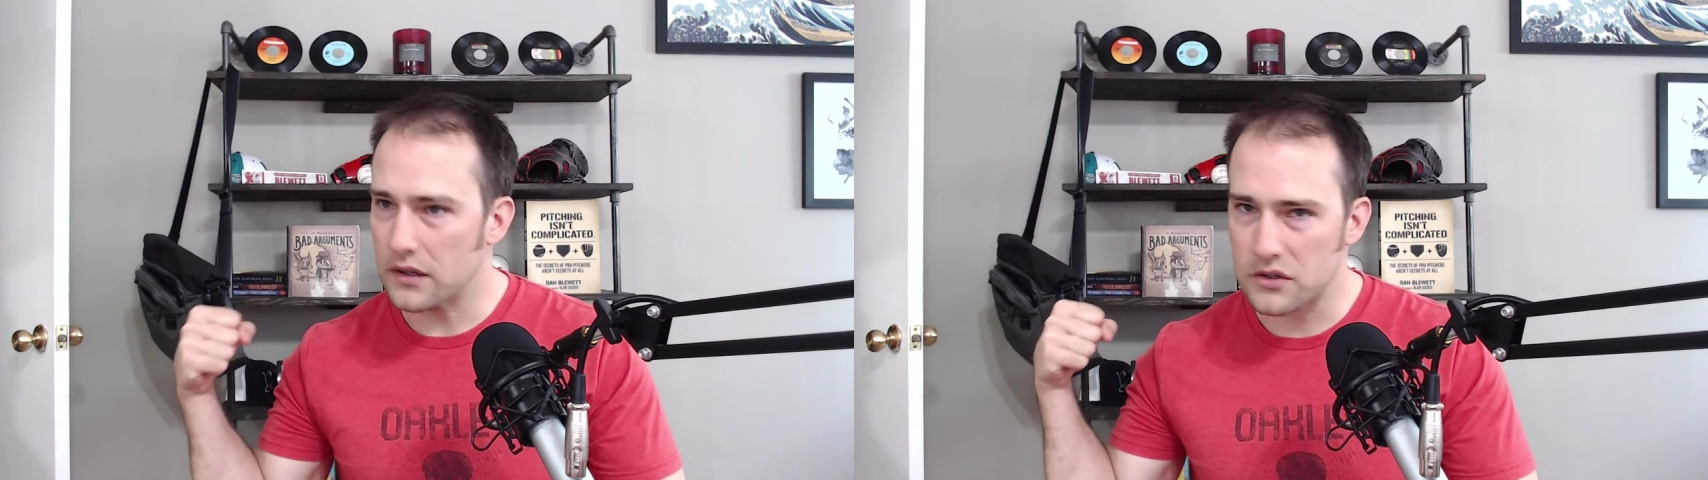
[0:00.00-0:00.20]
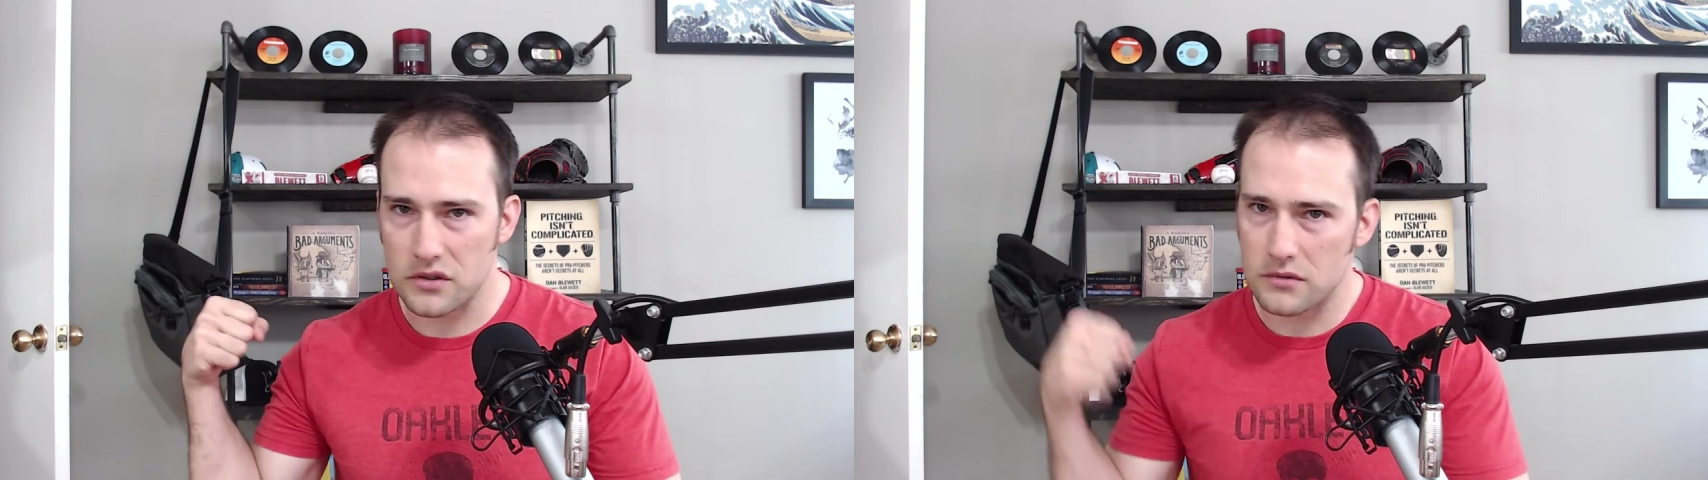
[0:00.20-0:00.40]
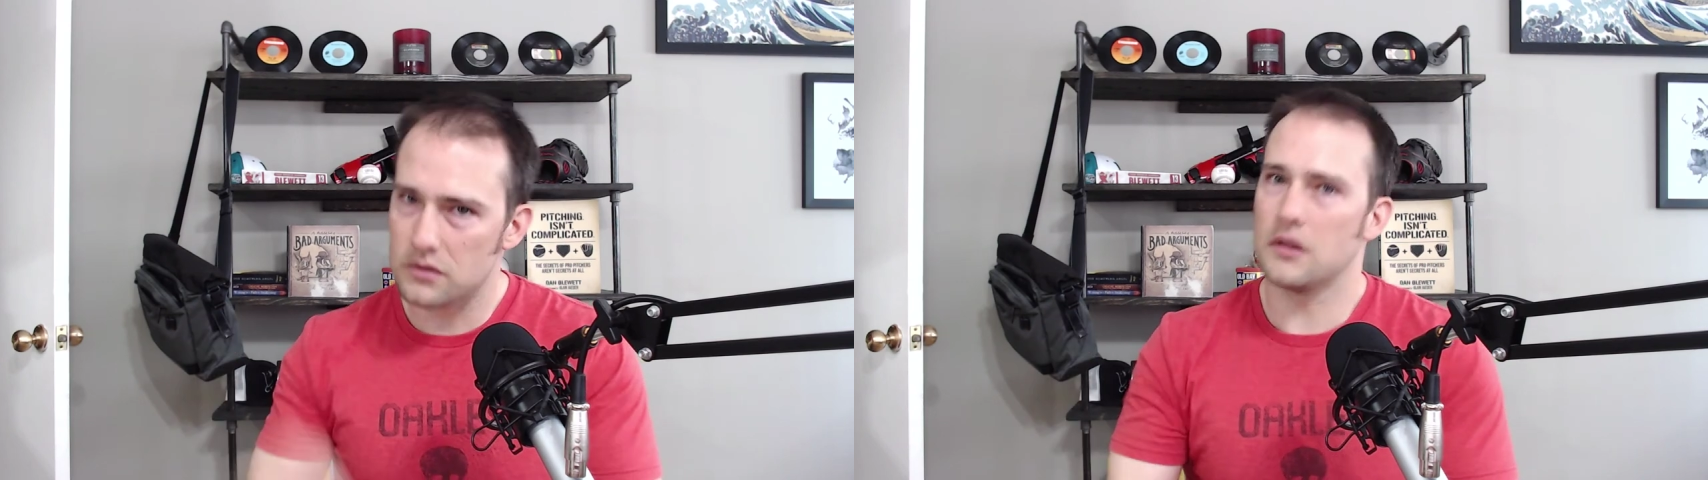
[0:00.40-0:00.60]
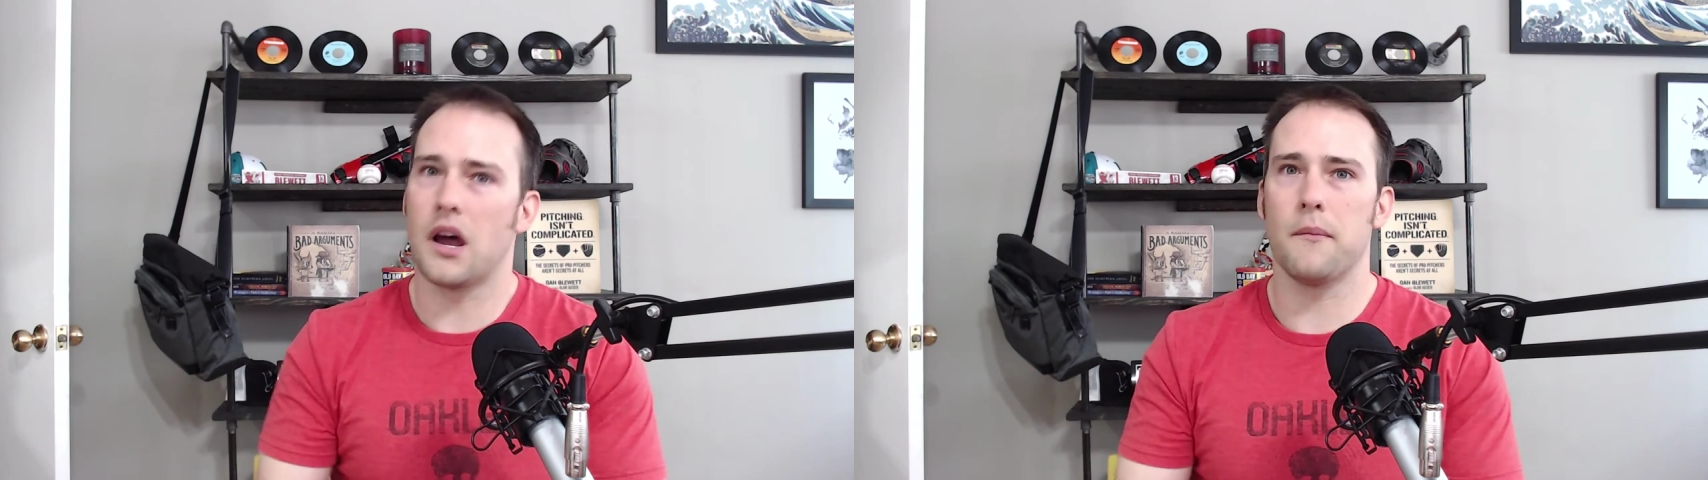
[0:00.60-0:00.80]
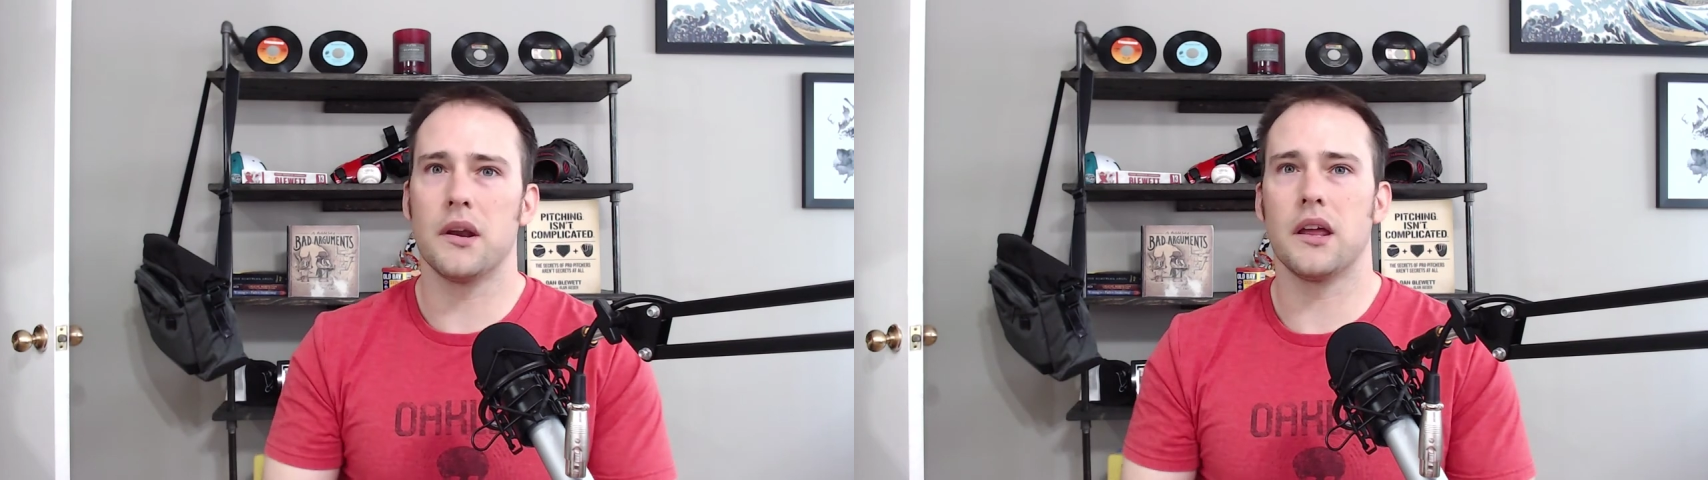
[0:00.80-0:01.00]
just,
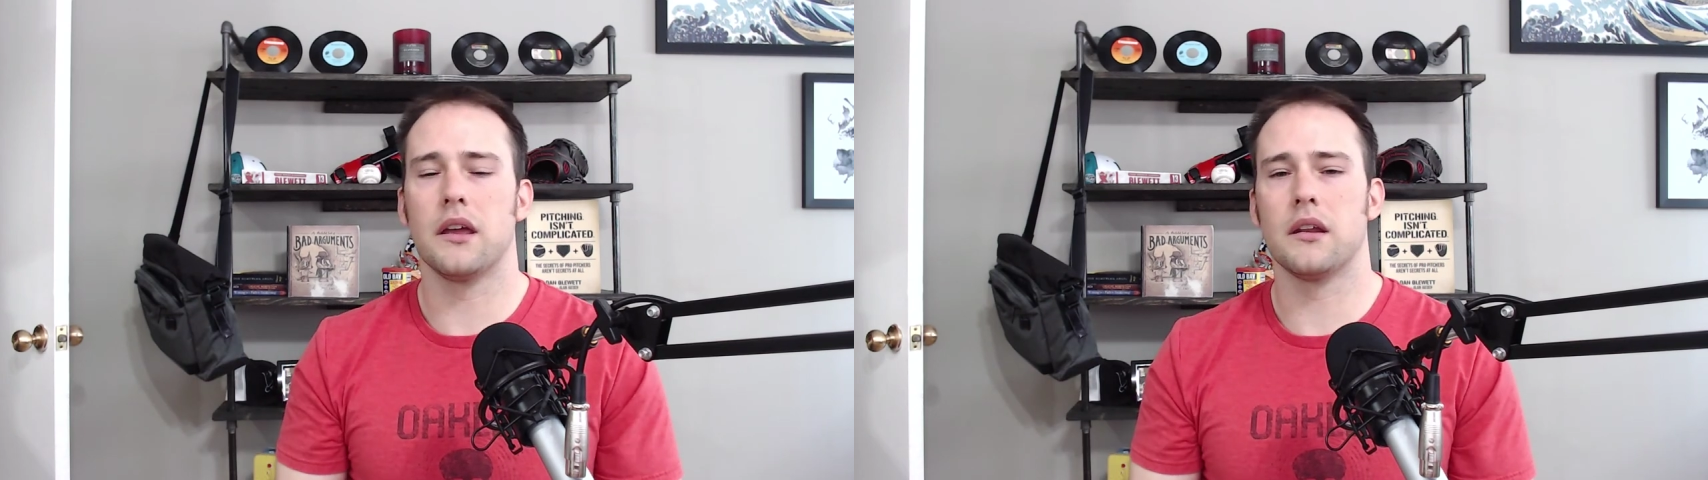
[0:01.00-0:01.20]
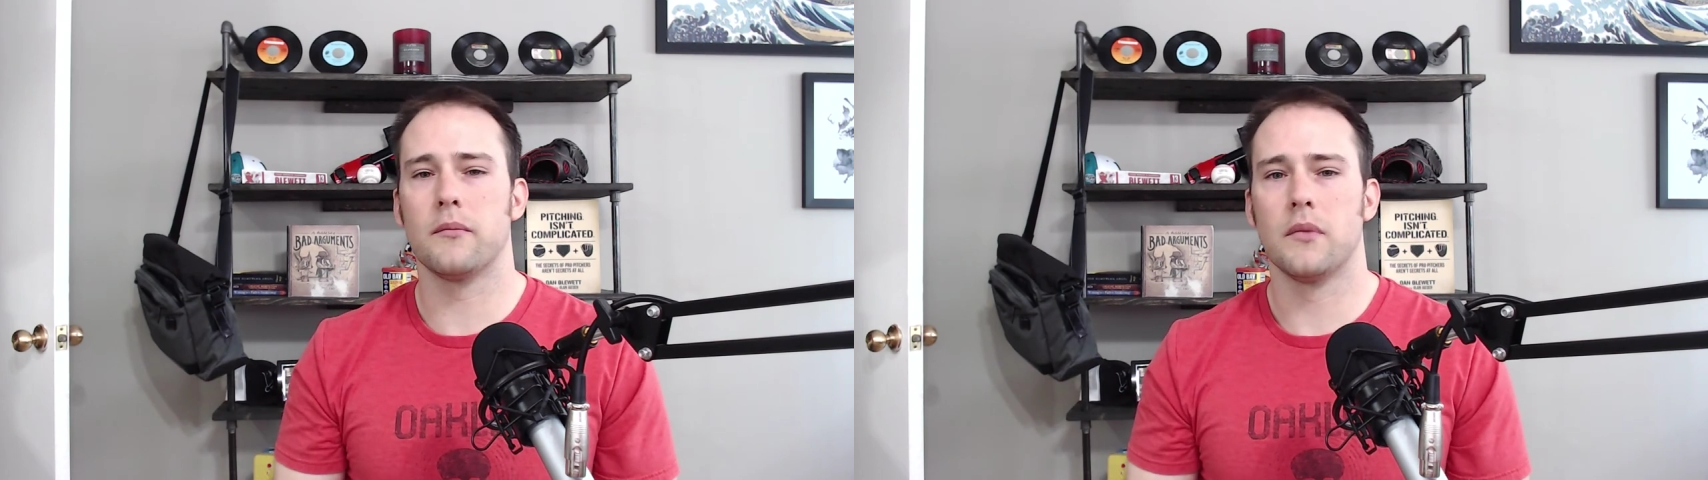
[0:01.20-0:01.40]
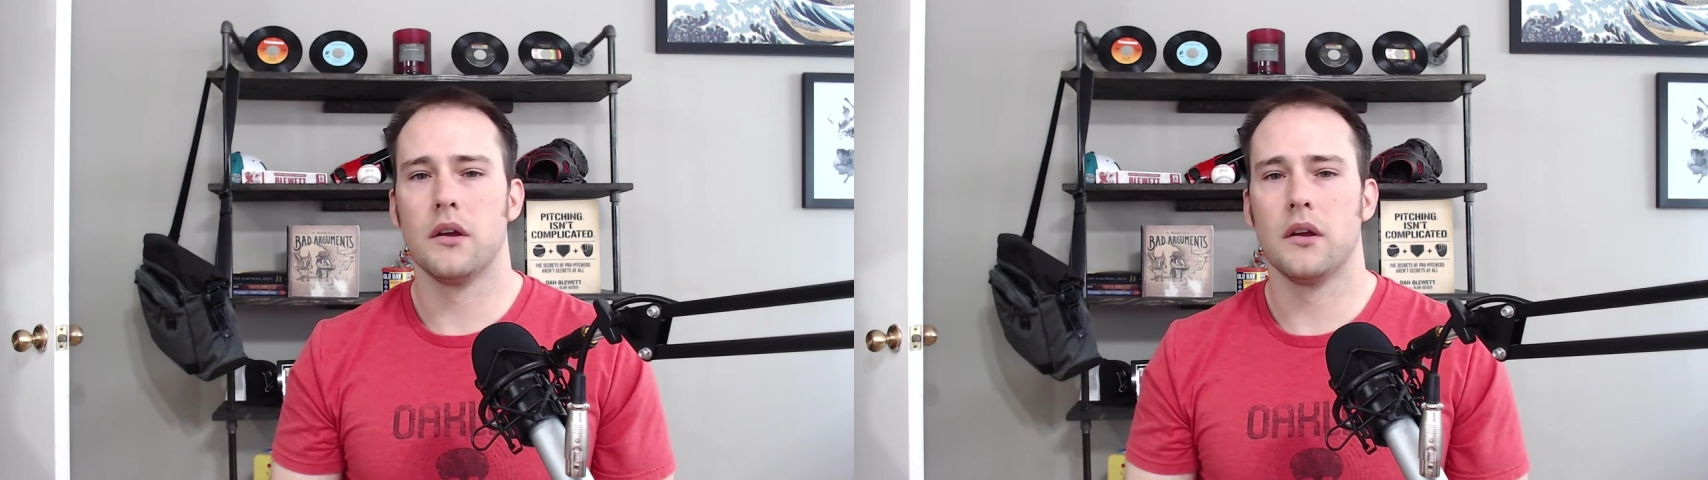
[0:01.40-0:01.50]
I'm gonna hit him,